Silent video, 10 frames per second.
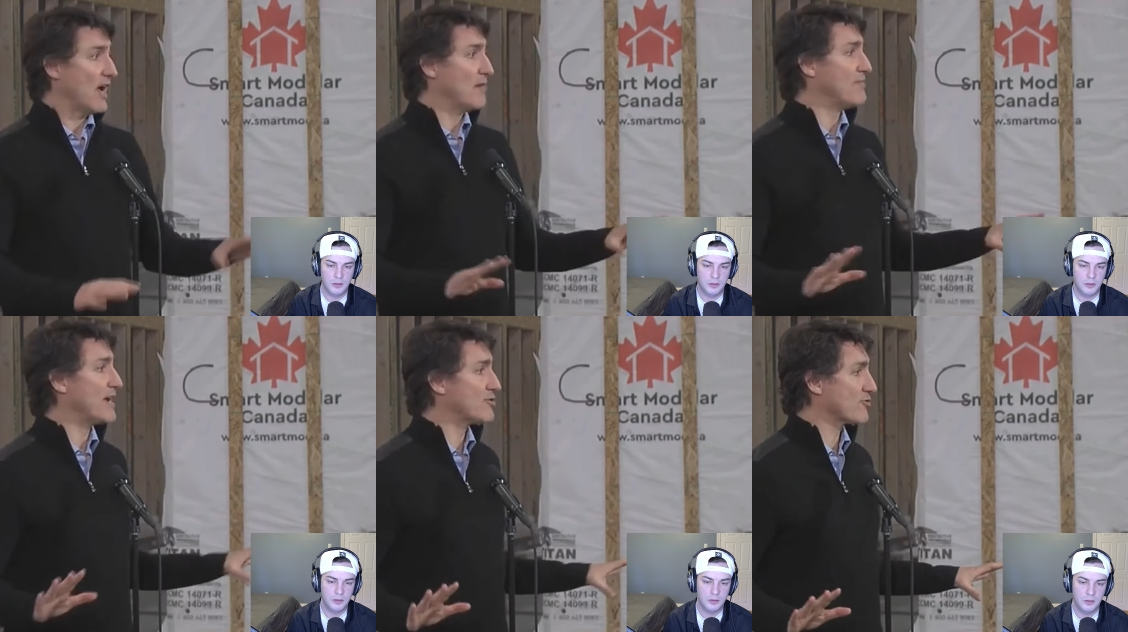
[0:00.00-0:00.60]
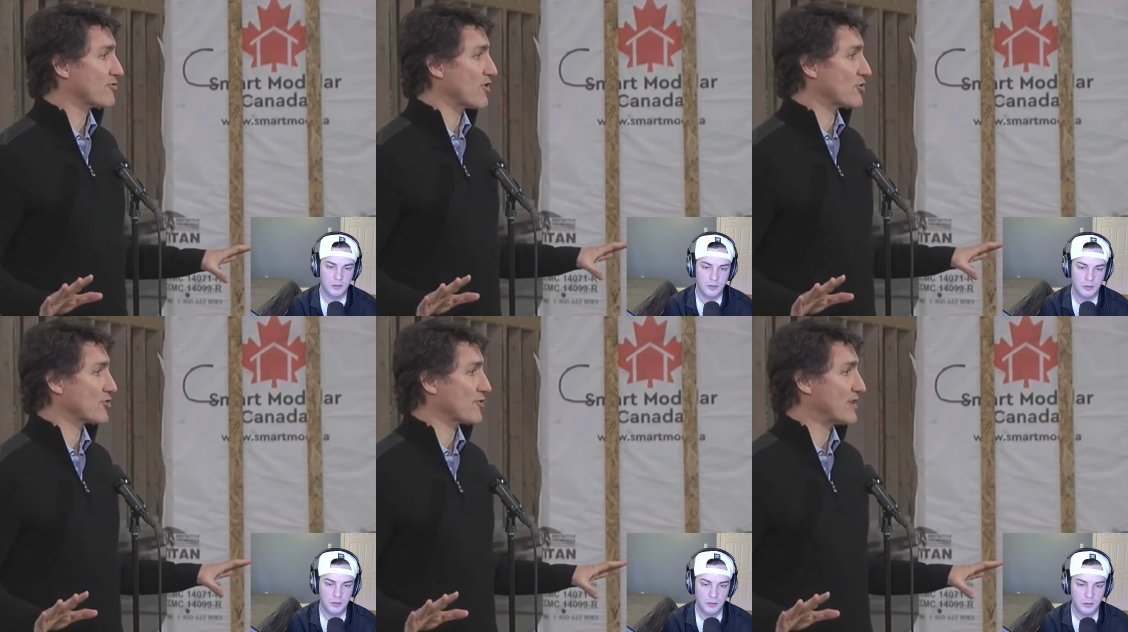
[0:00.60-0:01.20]
Speaker 1: Uh, major
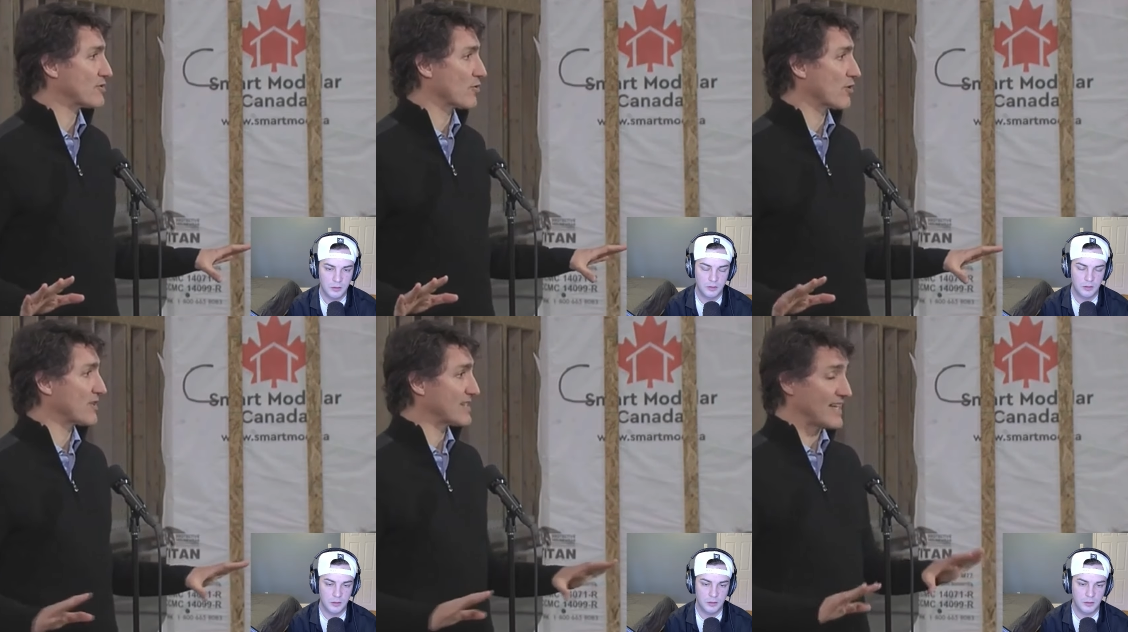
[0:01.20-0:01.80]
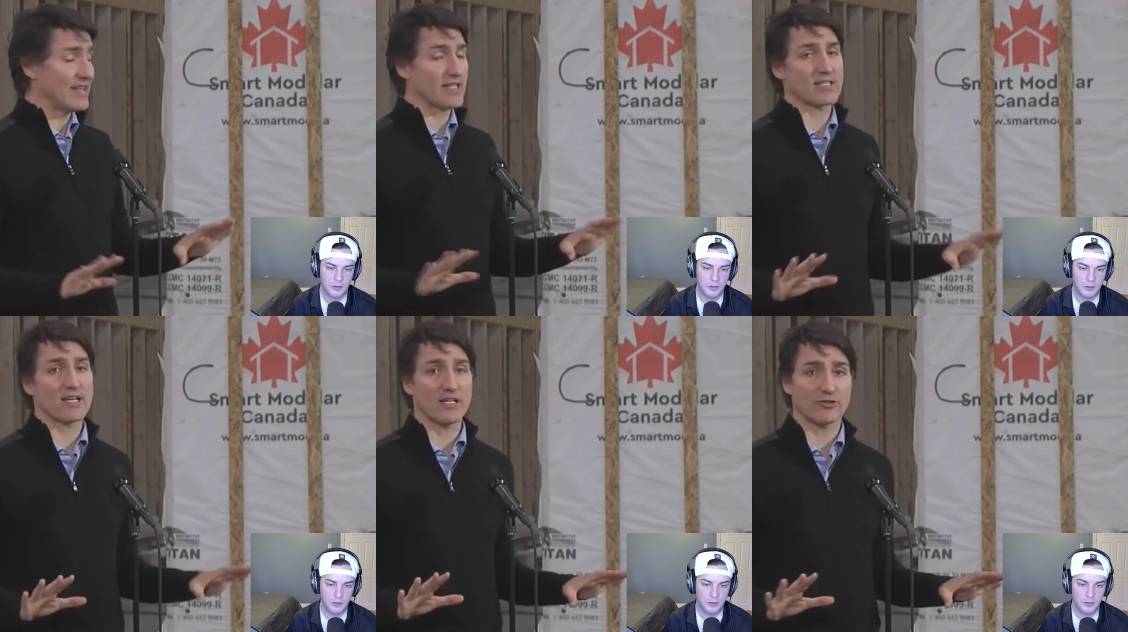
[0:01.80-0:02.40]
grocery stores in
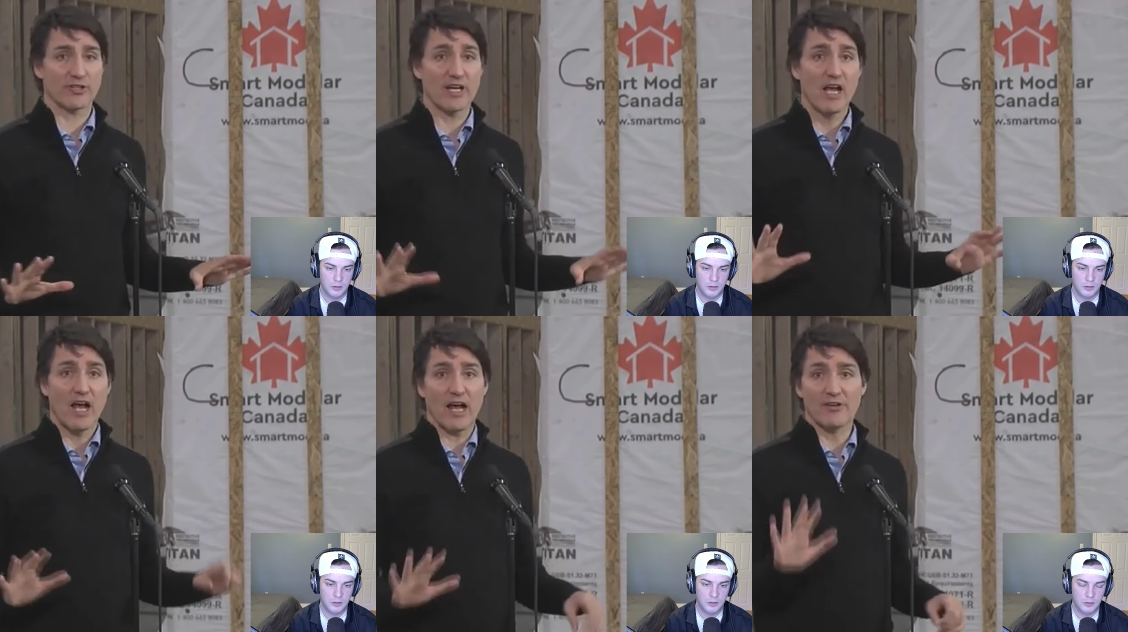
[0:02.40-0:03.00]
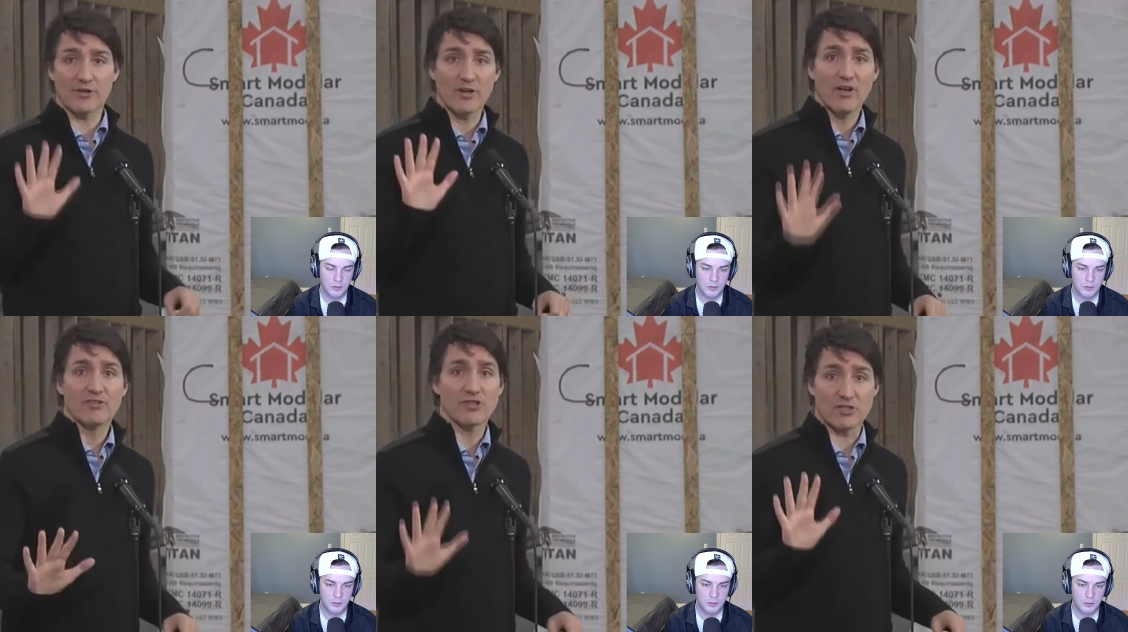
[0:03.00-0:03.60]
this country under
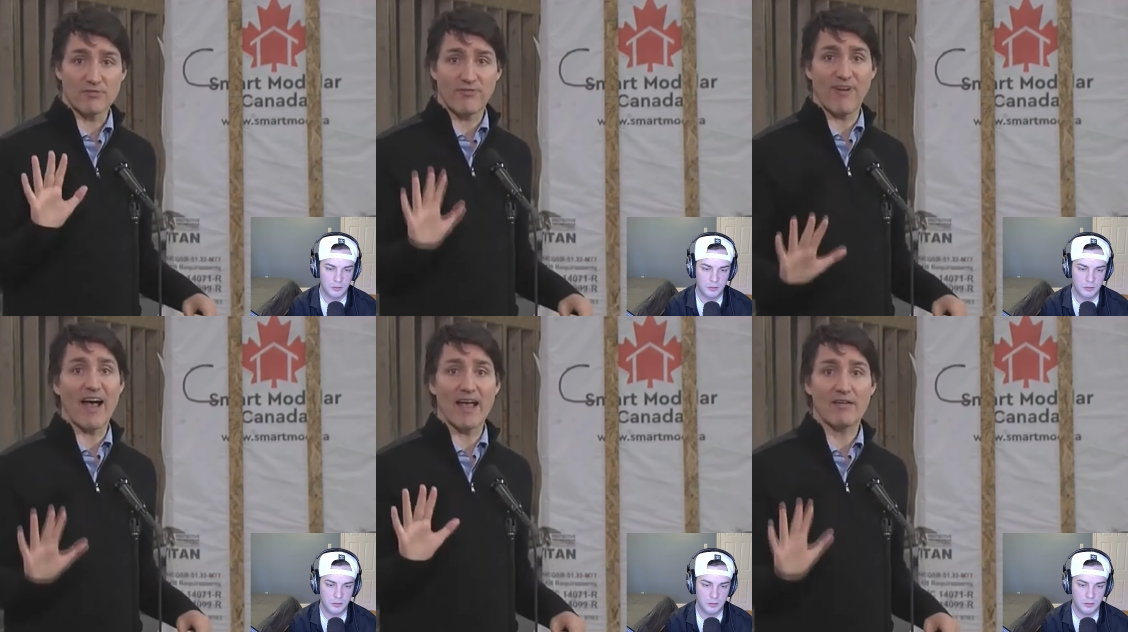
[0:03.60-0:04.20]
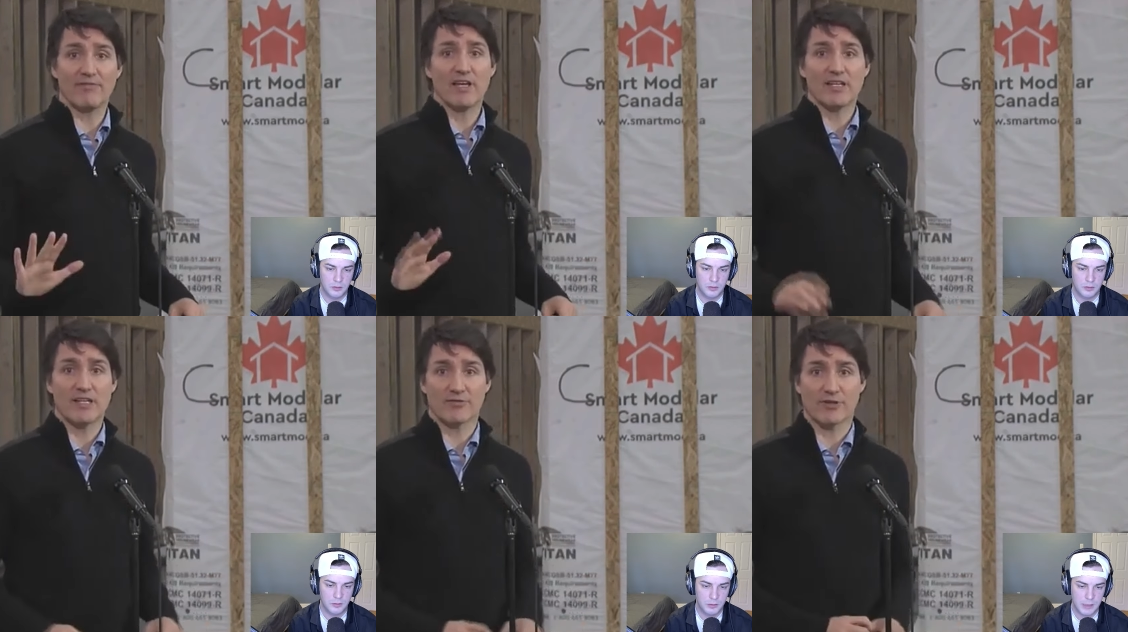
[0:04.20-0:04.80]
just five
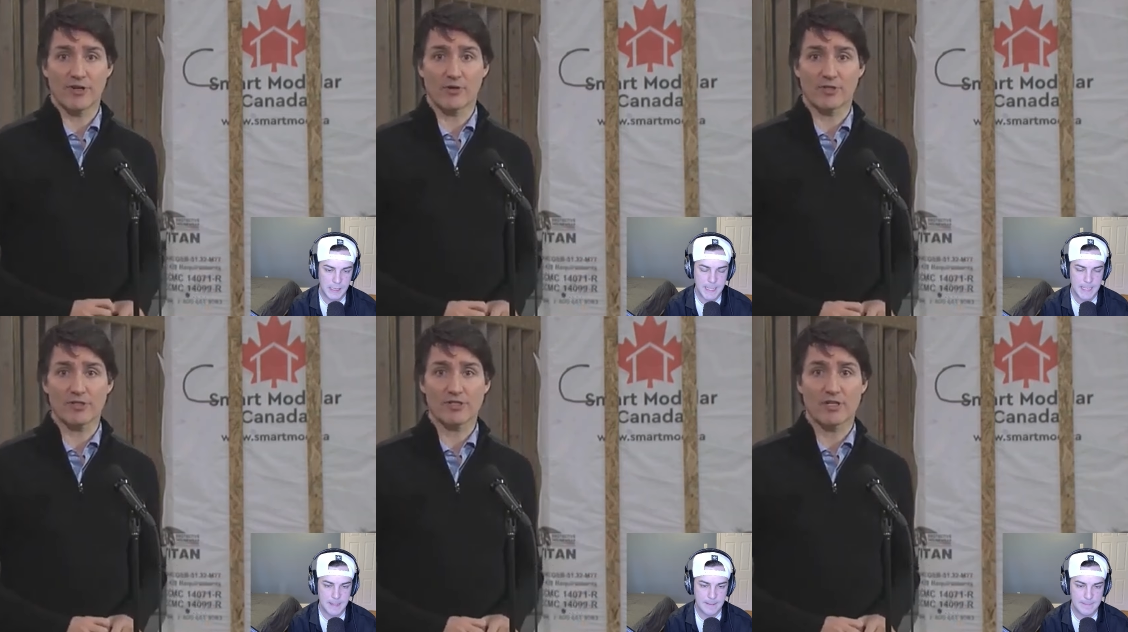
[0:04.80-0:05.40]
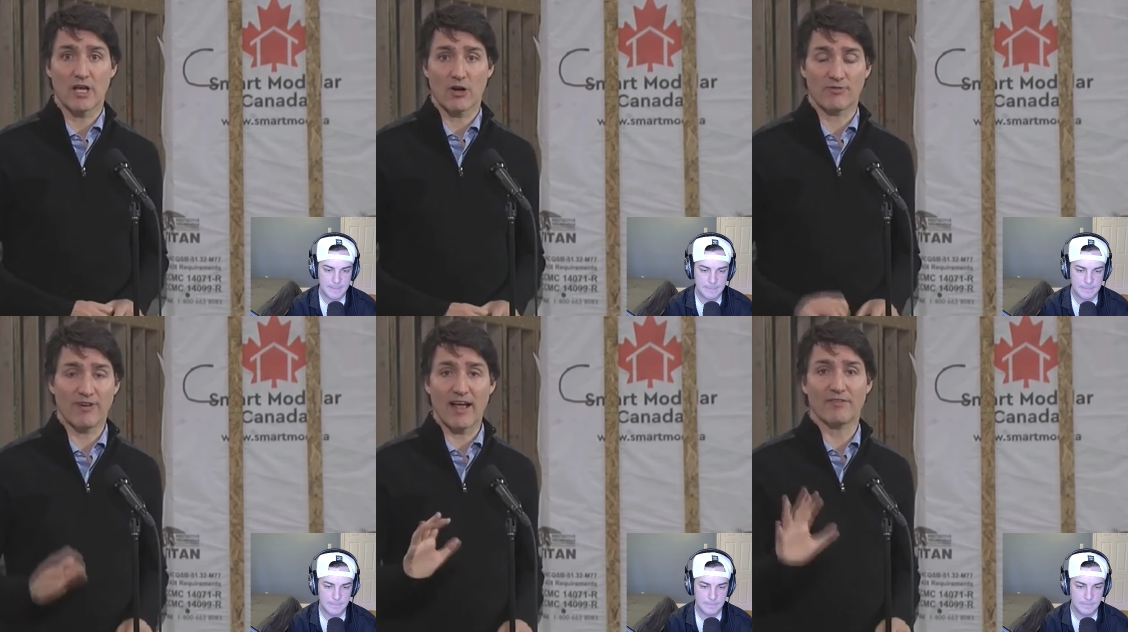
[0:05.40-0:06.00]
different owners or
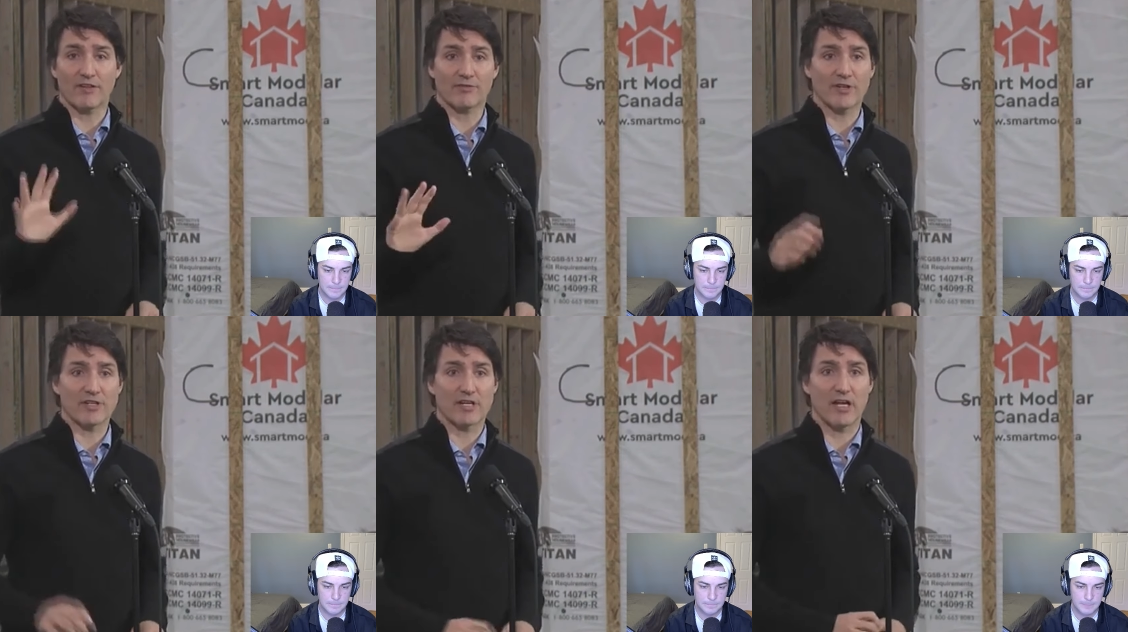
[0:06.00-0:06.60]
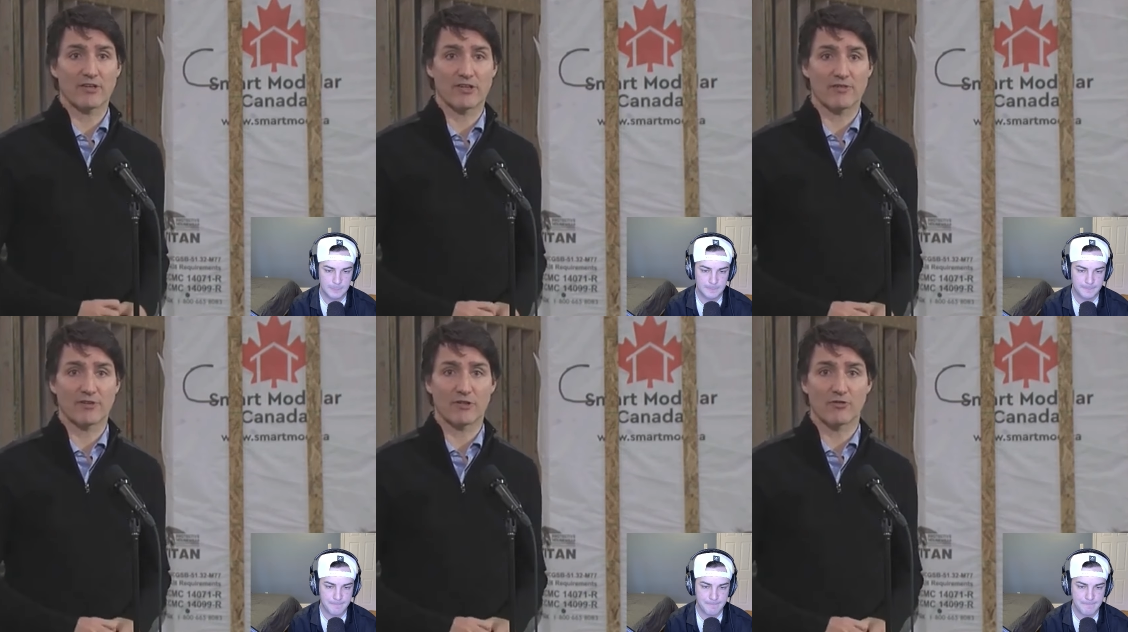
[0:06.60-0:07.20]
five different uh,
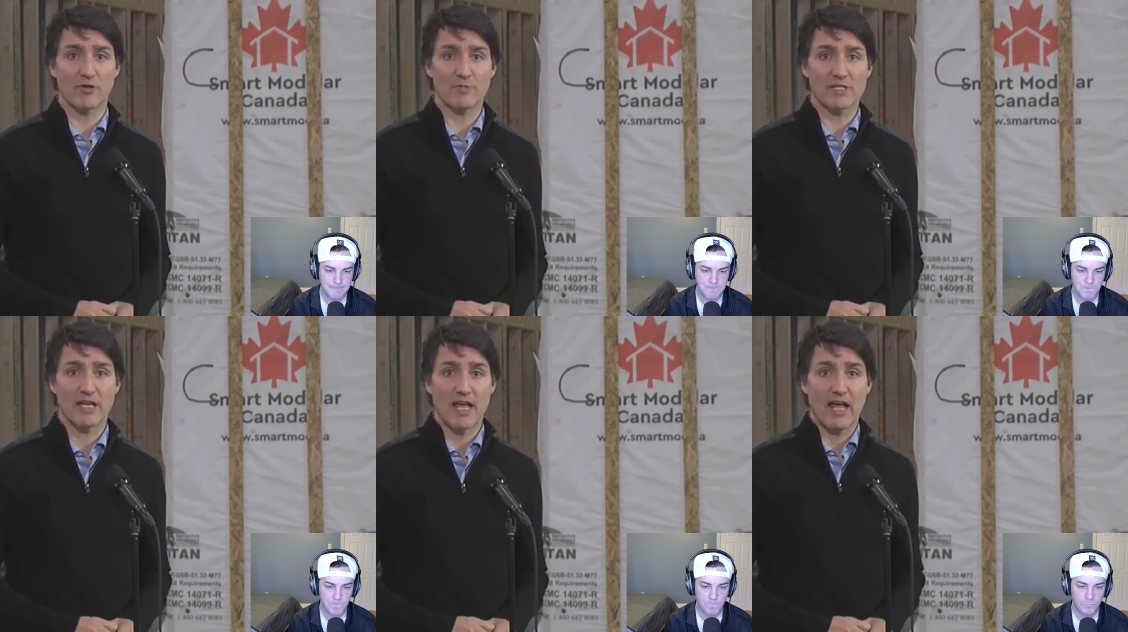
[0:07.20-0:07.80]
different groups,